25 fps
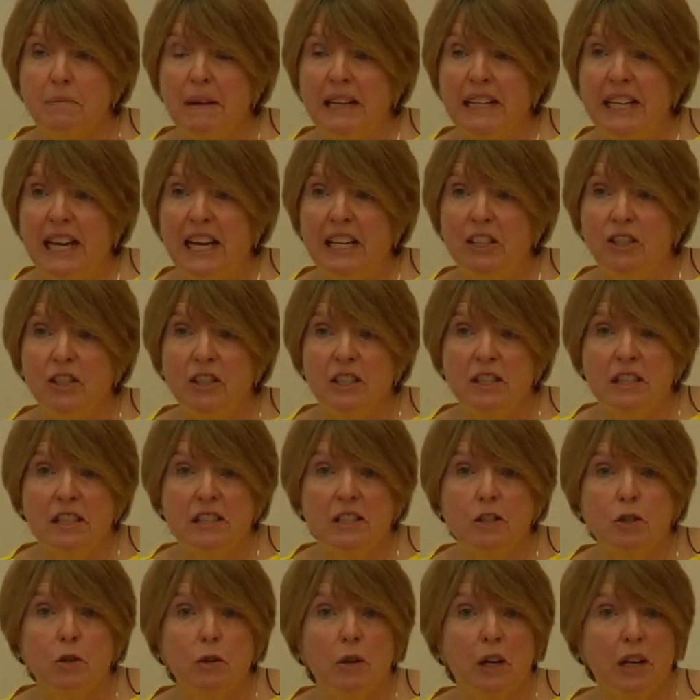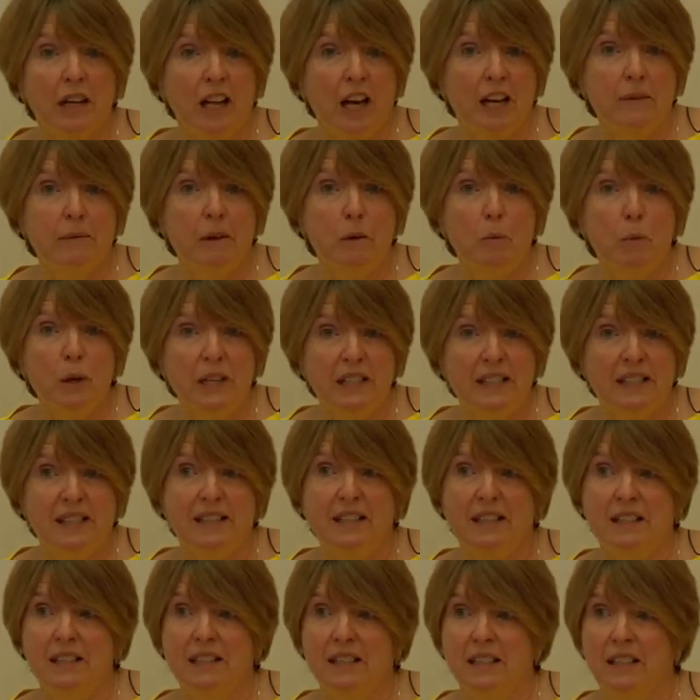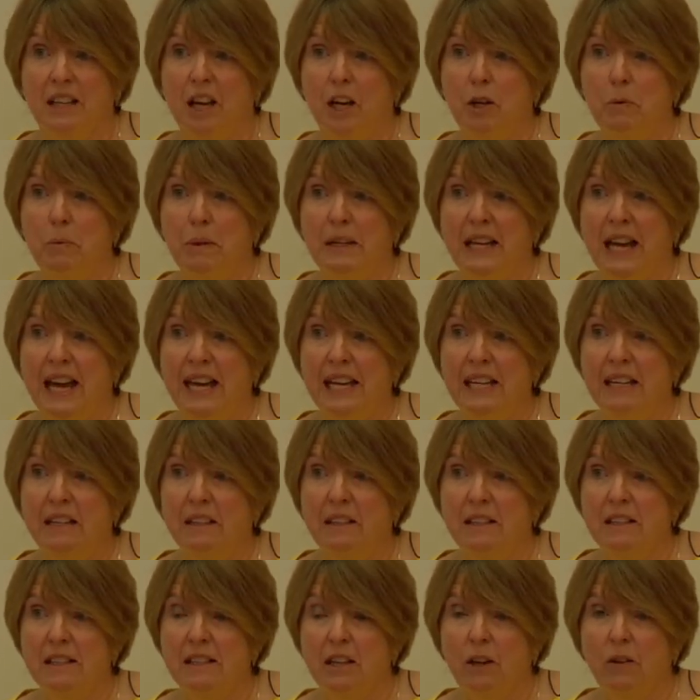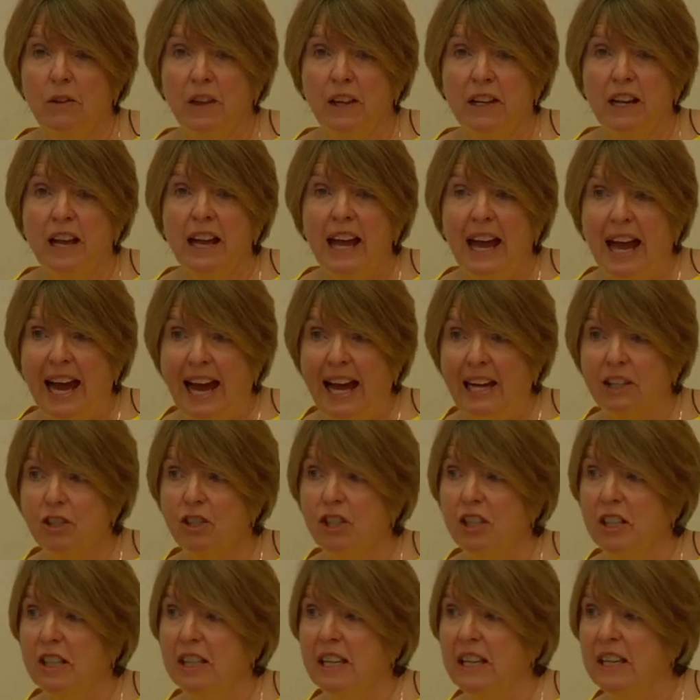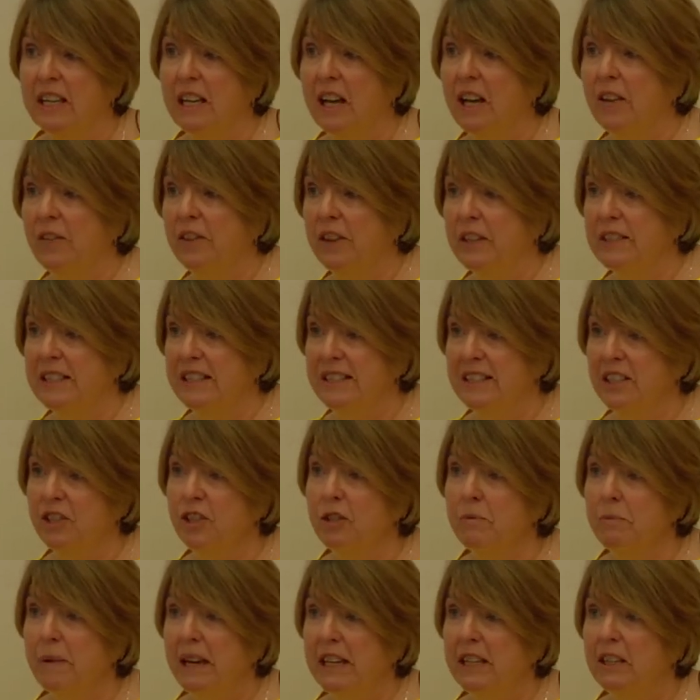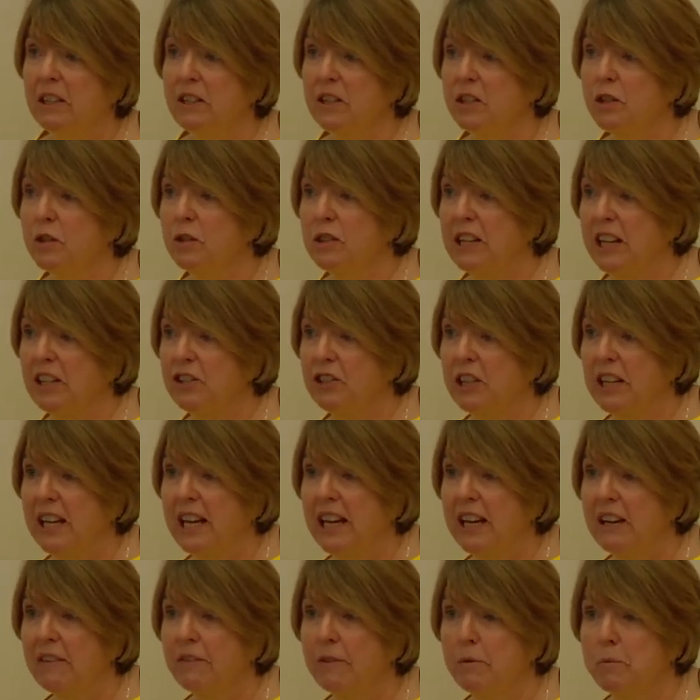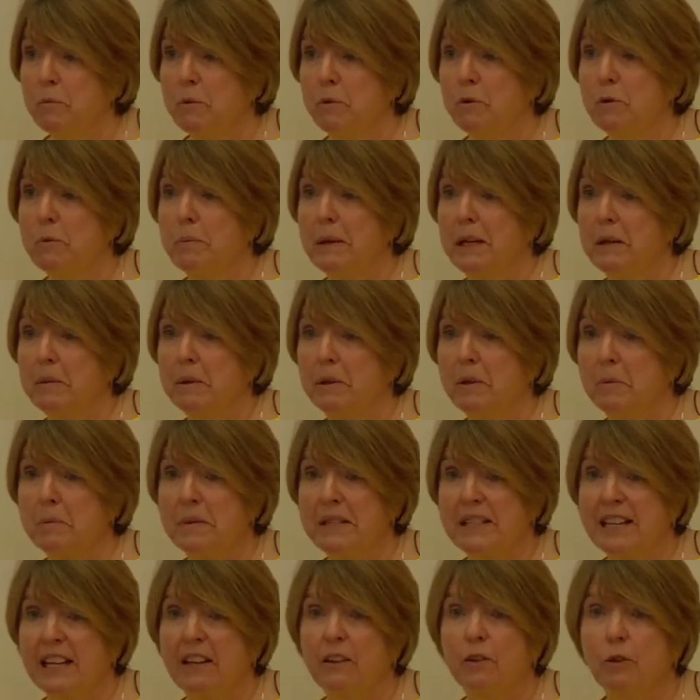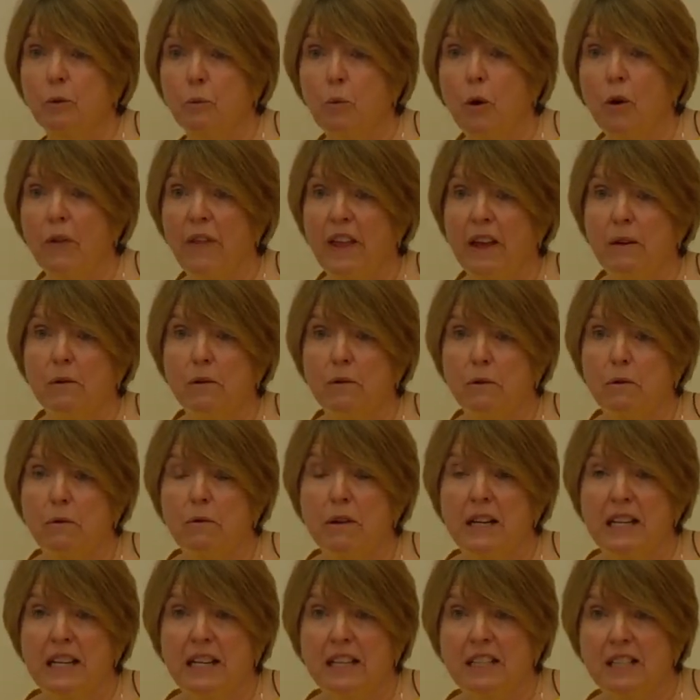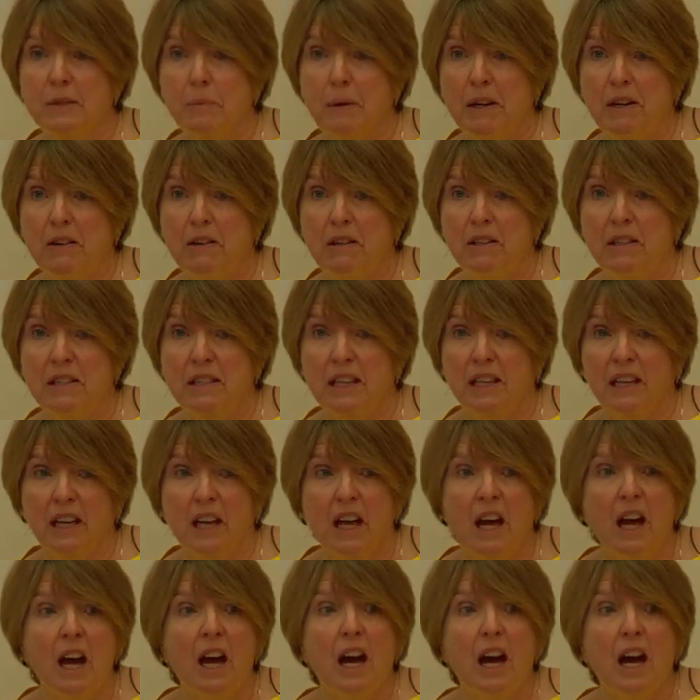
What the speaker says: many agencies, took climate witnesses to Copenhagen so that actually the decision makers could actually hear from poor people themselves what they were already experiencing.